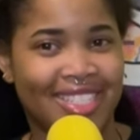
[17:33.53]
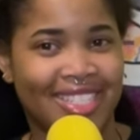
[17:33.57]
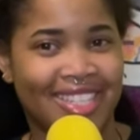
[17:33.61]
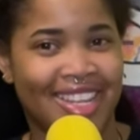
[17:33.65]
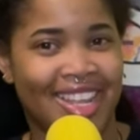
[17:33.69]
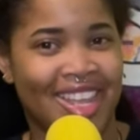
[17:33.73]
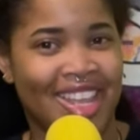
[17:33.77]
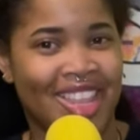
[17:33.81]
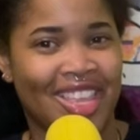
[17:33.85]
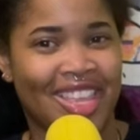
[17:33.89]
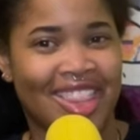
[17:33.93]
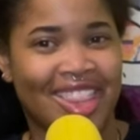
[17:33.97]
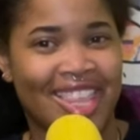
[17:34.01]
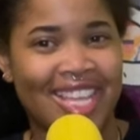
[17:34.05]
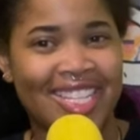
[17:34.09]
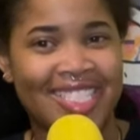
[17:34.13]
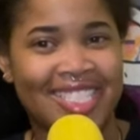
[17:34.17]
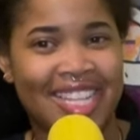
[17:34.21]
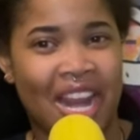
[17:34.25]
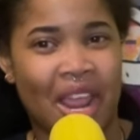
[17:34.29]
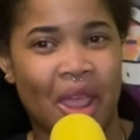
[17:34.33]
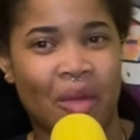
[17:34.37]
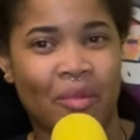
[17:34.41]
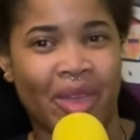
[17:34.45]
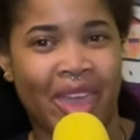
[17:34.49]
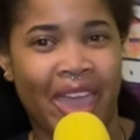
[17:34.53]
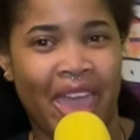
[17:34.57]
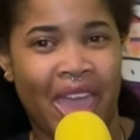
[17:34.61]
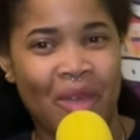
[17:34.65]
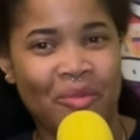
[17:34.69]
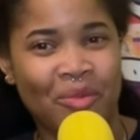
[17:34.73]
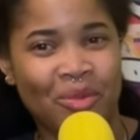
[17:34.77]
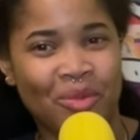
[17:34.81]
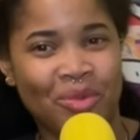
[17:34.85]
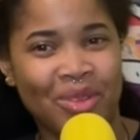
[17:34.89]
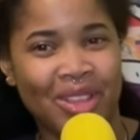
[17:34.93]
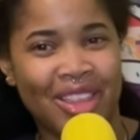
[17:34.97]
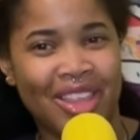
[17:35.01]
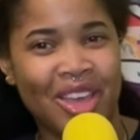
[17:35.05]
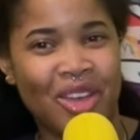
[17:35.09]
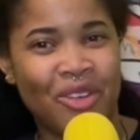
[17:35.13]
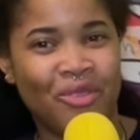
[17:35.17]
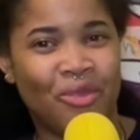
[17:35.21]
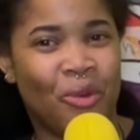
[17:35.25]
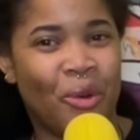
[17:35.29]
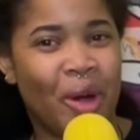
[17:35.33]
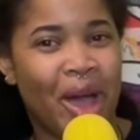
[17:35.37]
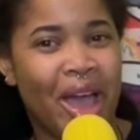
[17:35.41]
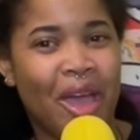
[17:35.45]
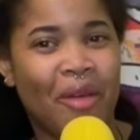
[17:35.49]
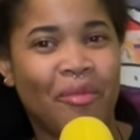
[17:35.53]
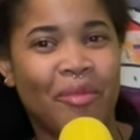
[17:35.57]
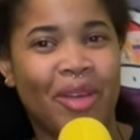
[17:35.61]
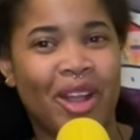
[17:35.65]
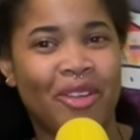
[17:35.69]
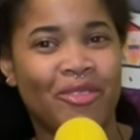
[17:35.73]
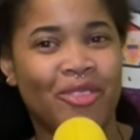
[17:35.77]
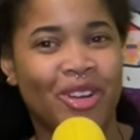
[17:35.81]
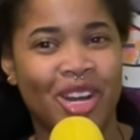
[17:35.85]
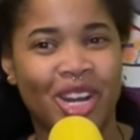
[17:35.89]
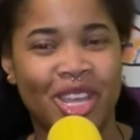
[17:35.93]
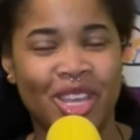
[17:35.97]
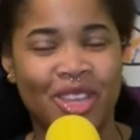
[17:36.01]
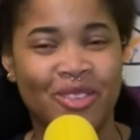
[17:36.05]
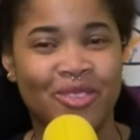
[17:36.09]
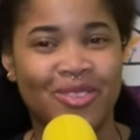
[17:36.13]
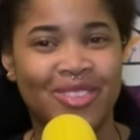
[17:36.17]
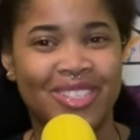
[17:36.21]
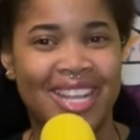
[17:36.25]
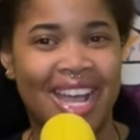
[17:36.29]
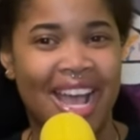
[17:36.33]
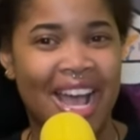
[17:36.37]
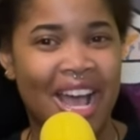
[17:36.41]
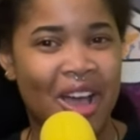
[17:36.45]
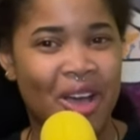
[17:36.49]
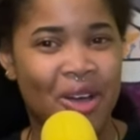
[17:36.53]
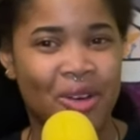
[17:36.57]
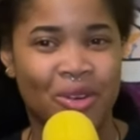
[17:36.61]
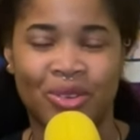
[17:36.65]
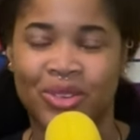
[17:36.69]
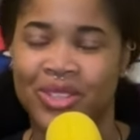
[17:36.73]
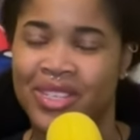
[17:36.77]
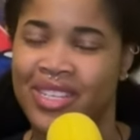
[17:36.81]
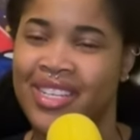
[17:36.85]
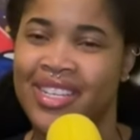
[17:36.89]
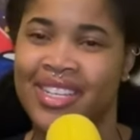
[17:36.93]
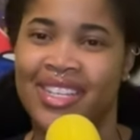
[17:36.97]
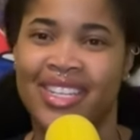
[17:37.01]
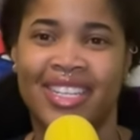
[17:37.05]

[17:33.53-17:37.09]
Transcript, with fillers: the things that I'm capable of? Why am I running you down?